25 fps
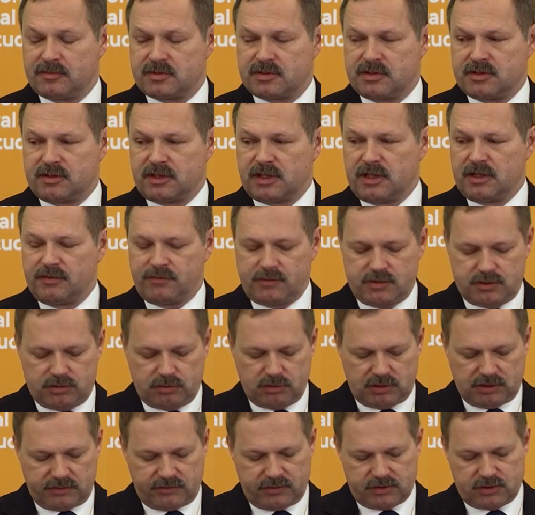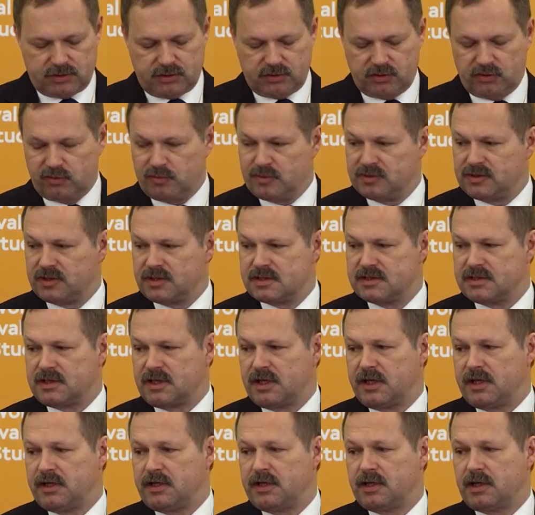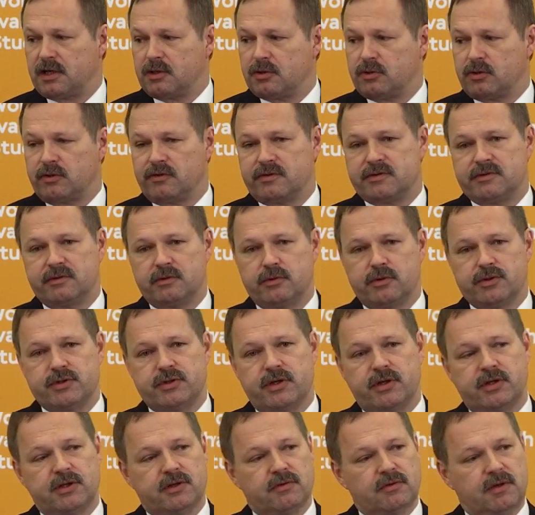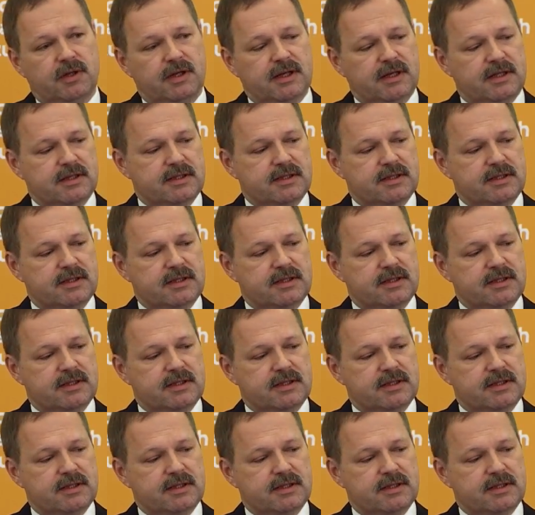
Mainly, I'm the general director of